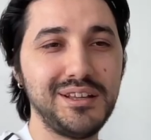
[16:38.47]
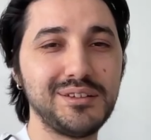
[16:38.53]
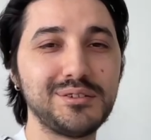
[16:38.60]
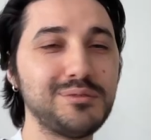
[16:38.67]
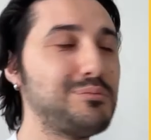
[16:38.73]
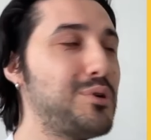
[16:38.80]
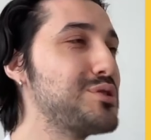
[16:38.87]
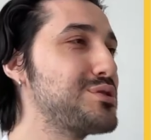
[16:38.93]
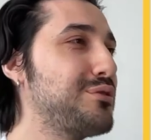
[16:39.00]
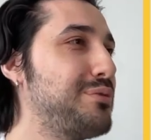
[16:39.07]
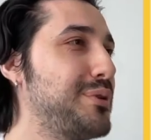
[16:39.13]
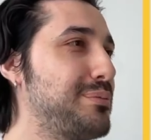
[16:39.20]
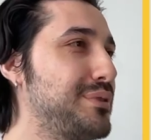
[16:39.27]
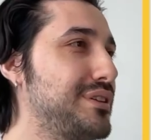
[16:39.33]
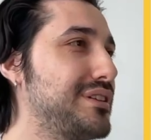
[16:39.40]
most of
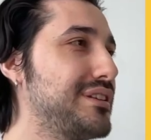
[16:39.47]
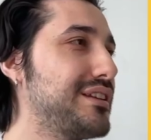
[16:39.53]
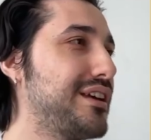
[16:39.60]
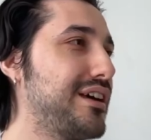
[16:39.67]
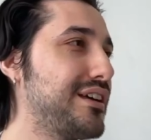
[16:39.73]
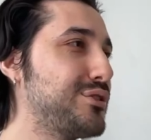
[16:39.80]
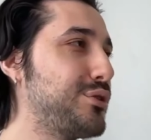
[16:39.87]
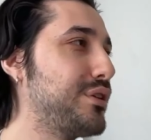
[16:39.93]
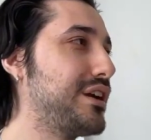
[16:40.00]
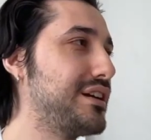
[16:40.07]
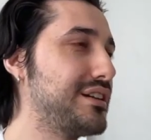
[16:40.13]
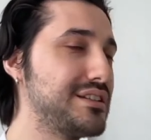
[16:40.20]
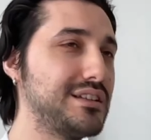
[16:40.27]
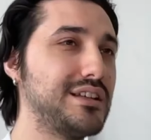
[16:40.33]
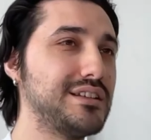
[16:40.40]
people don't
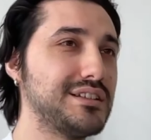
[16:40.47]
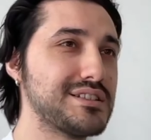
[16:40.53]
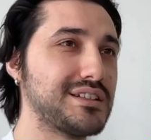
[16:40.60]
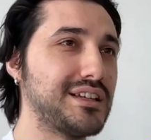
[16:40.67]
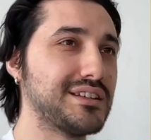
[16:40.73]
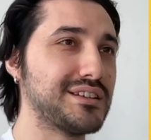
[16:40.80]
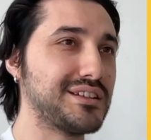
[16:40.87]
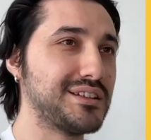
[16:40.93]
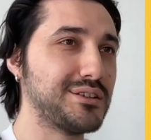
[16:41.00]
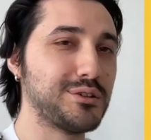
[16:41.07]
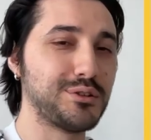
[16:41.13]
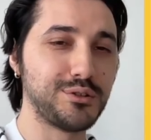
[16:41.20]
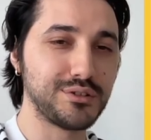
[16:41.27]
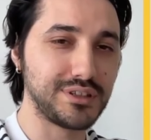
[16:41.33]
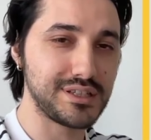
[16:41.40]
understand
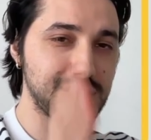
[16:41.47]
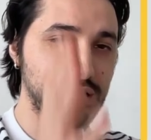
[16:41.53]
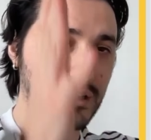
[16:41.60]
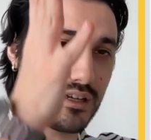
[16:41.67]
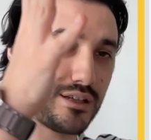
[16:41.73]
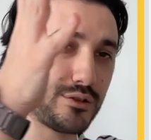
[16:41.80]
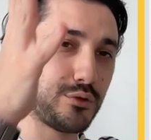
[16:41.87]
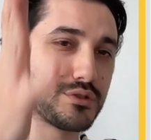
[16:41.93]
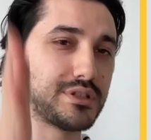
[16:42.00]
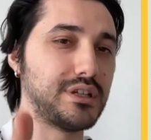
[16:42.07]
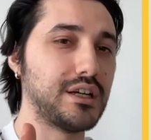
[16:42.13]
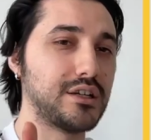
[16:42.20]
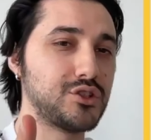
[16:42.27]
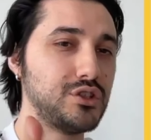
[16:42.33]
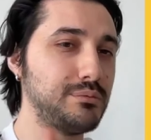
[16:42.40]
this kind of
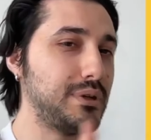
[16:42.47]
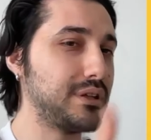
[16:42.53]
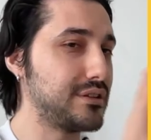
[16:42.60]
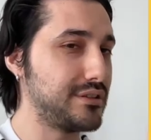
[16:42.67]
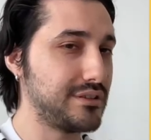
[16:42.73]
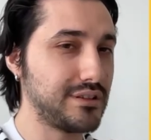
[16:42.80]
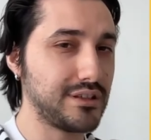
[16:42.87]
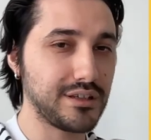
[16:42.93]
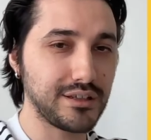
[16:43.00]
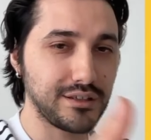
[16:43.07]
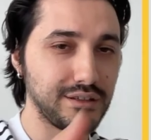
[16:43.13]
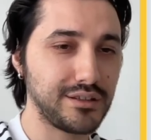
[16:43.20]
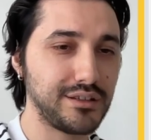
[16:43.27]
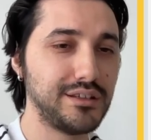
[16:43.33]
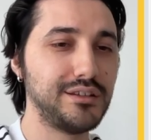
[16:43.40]
structure, but
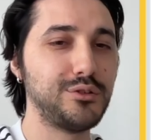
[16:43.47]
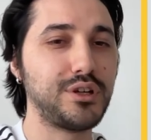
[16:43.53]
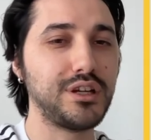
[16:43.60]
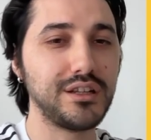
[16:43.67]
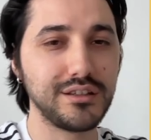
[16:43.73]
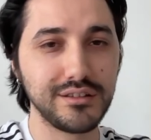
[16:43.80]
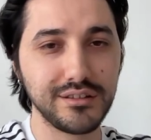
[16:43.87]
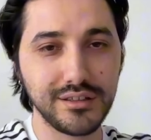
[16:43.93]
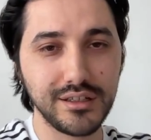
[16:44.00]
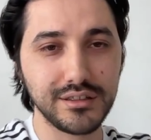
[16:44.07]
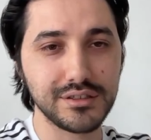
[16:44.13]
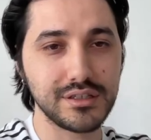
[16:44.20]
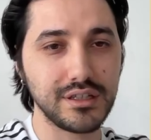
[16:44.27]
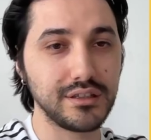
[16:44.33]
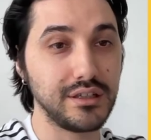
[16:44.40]
you can
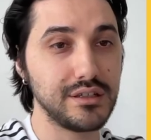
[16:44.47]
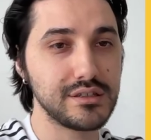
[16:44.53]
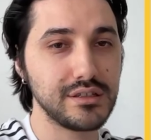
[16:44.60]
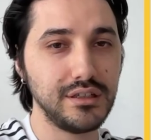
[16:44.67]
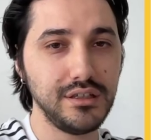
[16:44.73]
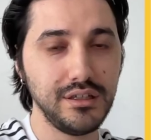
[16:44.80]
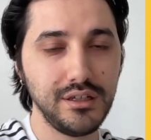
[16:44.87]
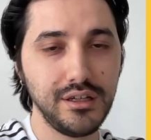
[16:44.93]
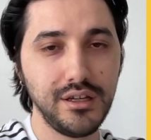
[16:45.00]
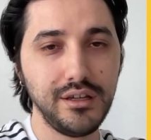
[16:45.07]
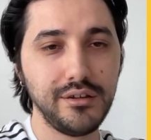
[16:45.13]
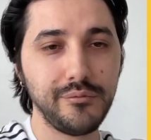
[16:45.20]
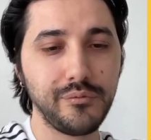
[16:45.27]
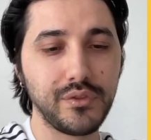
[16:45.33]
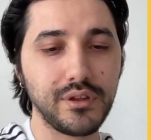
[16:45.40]
understand easily,
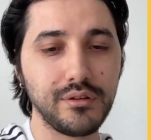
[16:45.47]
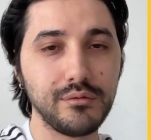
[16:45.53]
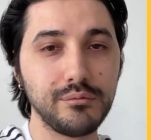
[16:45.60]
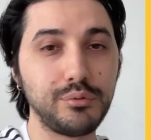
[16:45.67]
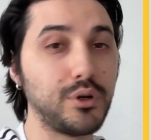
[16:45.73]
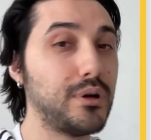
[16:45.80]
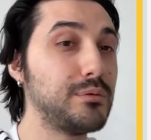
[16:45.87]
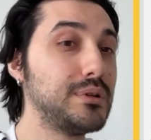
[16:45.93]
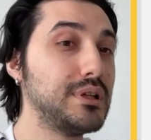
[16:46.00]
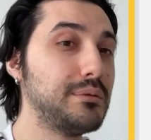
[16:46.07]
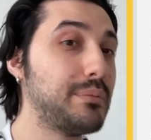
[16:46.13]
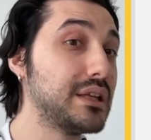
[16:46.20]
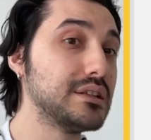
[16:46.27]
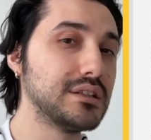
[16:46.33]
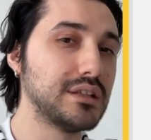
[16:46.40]
probably
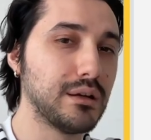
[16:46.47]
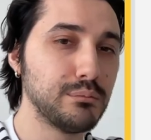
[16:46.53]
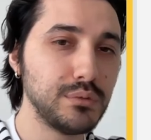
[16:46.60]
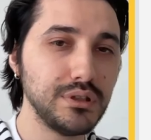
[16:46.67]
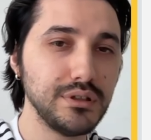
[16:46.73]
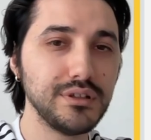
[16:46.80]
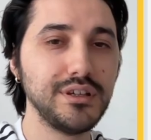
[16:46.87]
better than me.